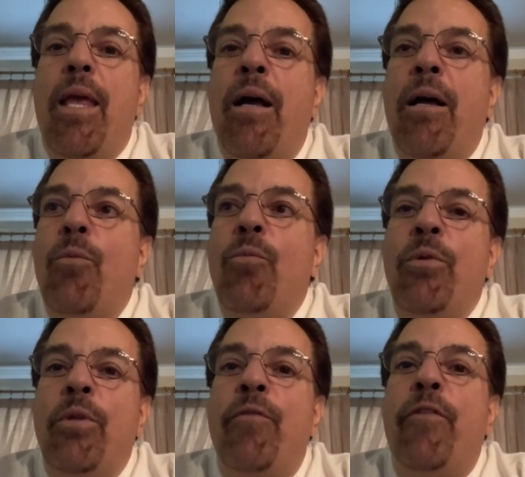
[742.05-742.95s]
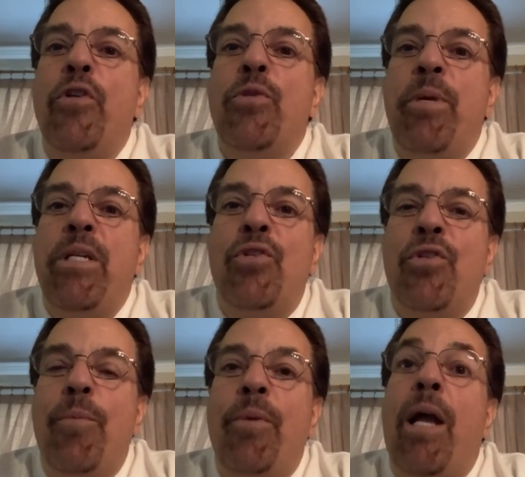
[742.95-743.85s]
Uh, with the first big
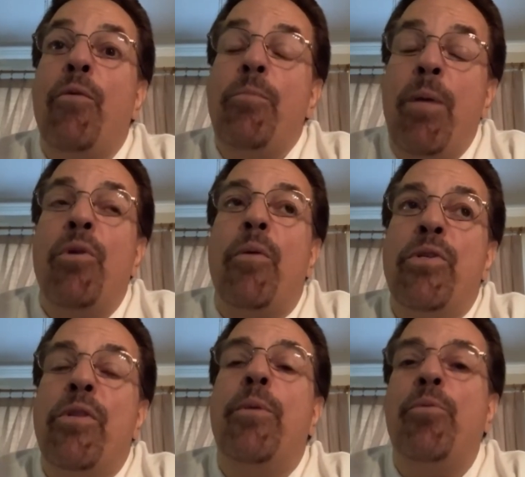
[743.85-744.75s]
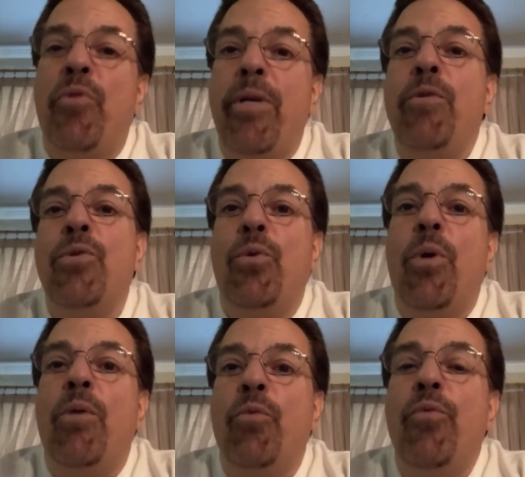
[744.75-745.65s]
ship, and I remember I was in the Paramus
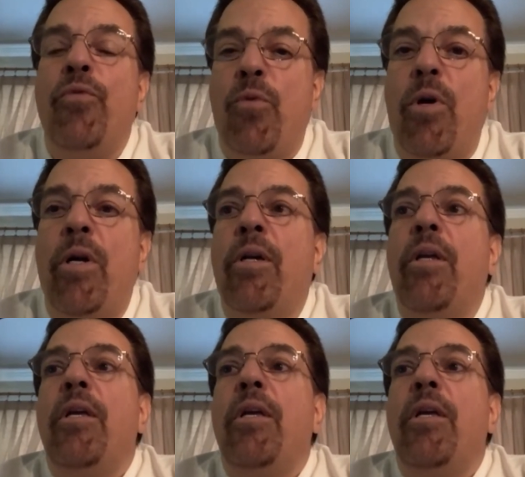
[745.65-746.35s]
store on Route 4,